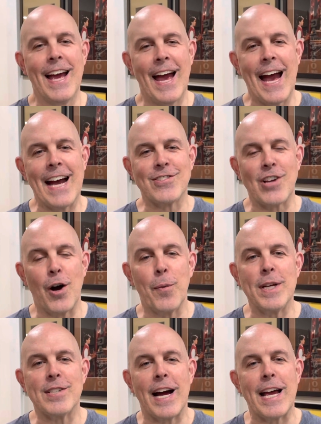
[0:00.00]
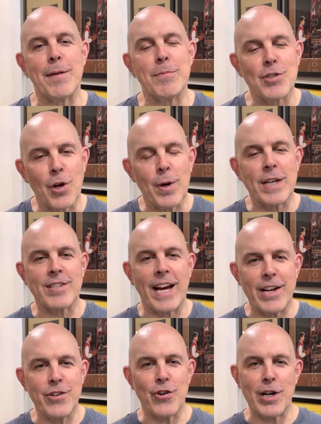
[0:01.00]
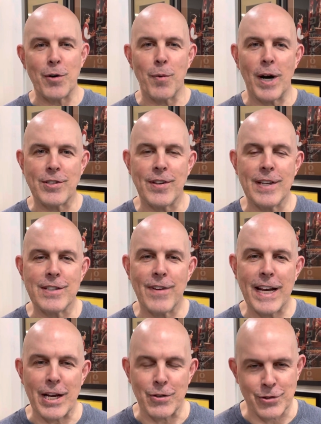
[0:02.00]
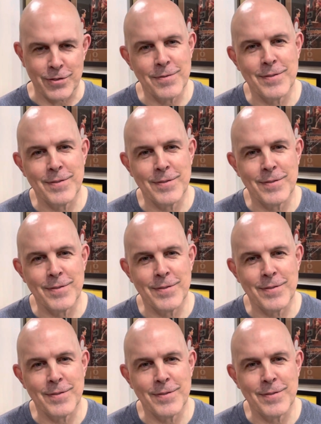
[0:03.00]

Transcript: As always, I am so excited you're here watching these videos.